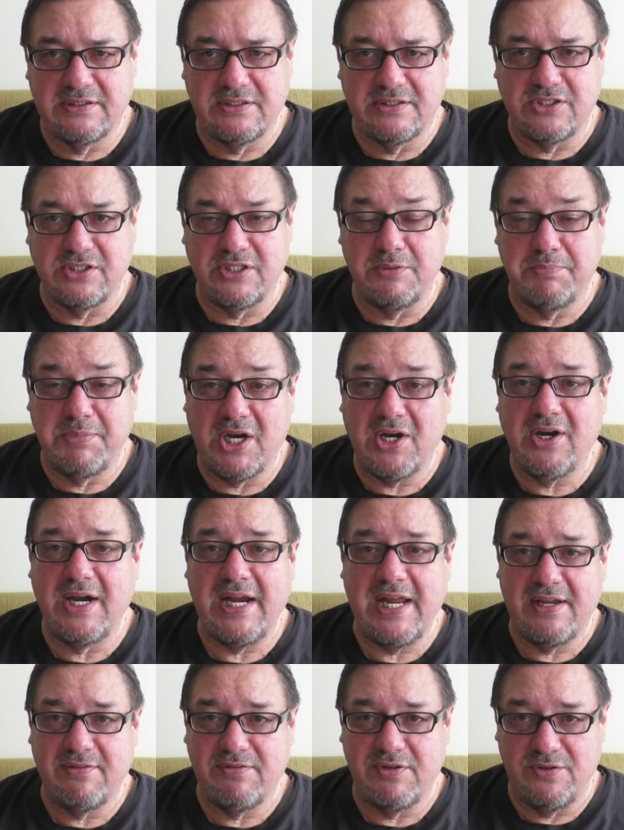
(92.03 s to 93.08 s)
So you better
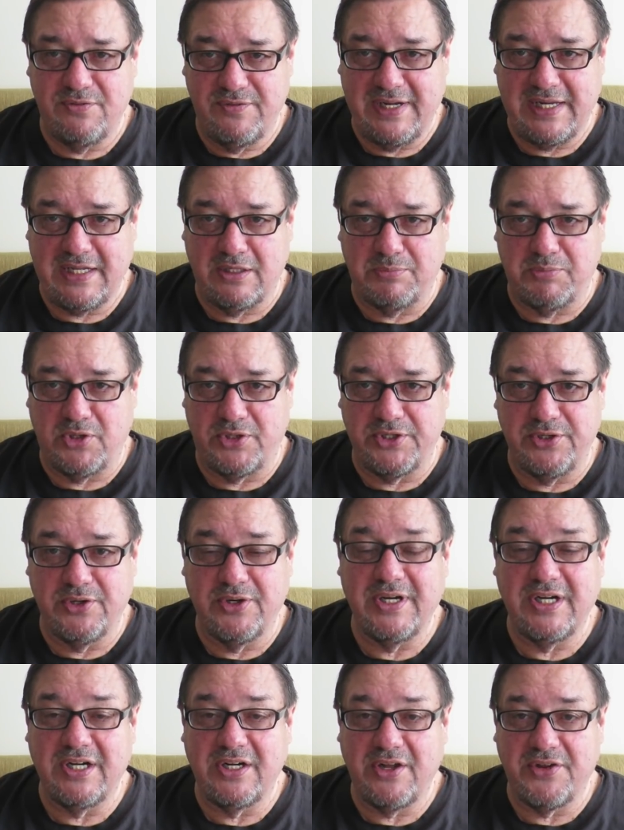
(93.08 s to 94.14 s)
have it available.
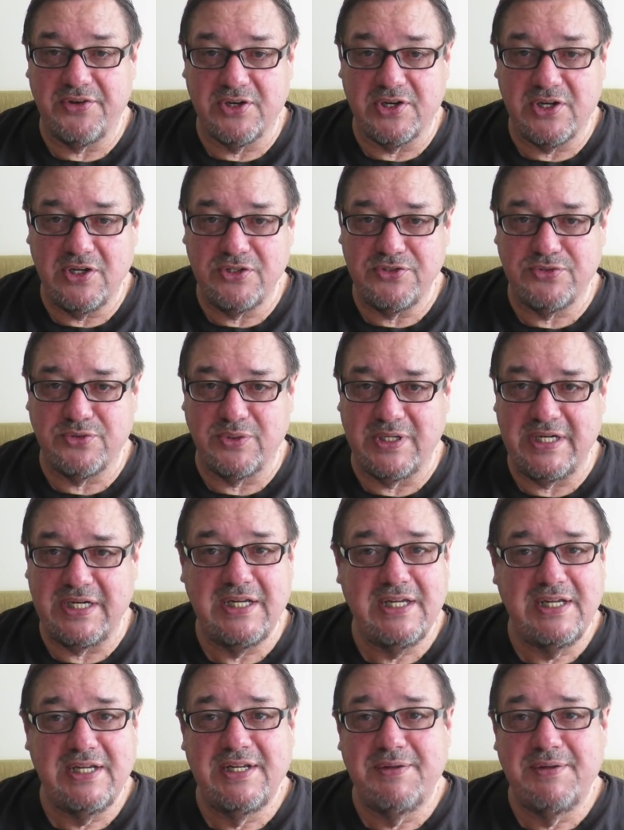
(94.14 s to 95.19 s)
You're in another country
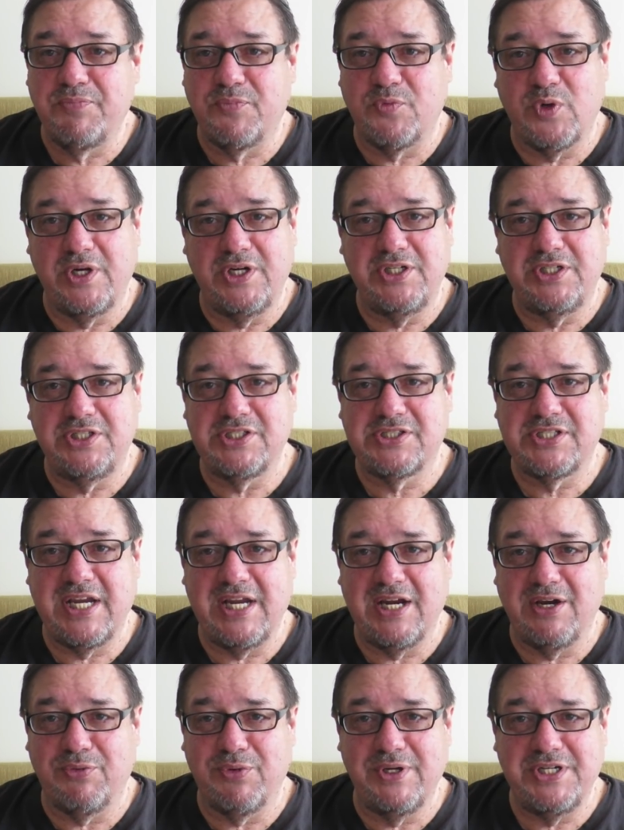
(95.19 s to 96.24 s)
where you just
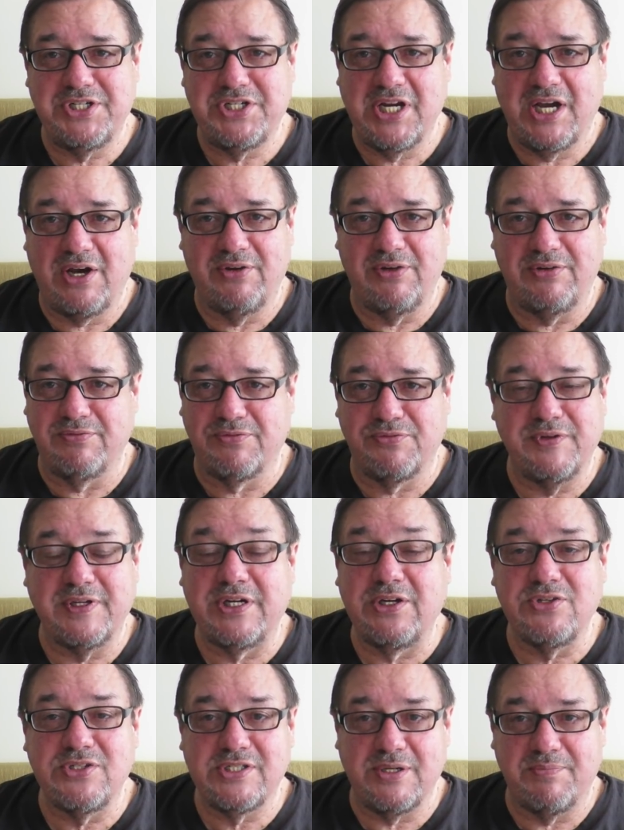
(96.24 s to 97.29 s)
can't reach out and
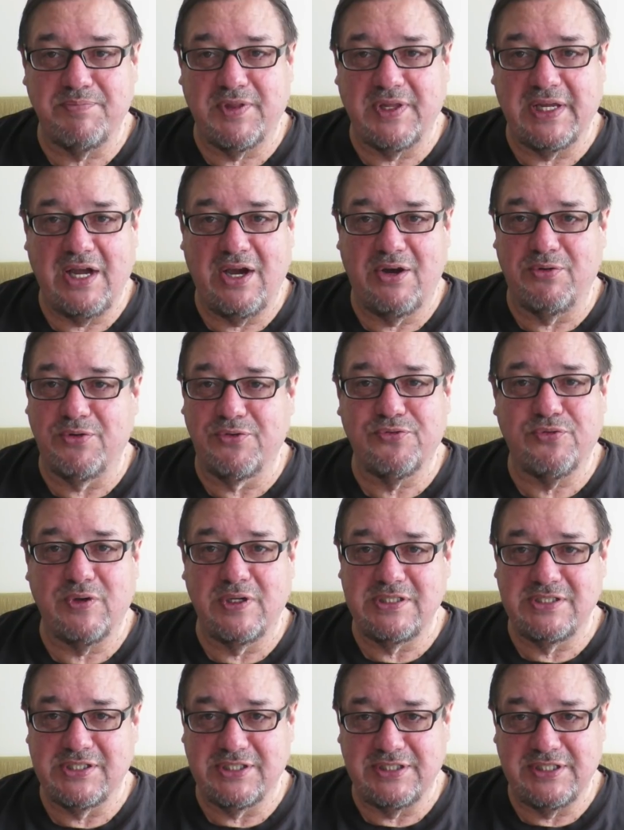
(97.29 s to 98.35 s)
figure something out with
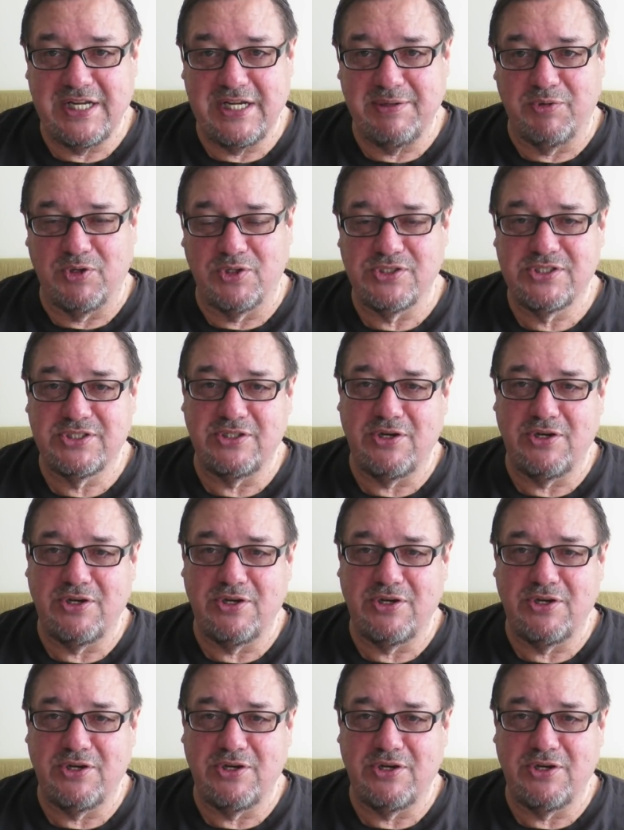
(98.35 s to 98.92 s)
friends and neighbors.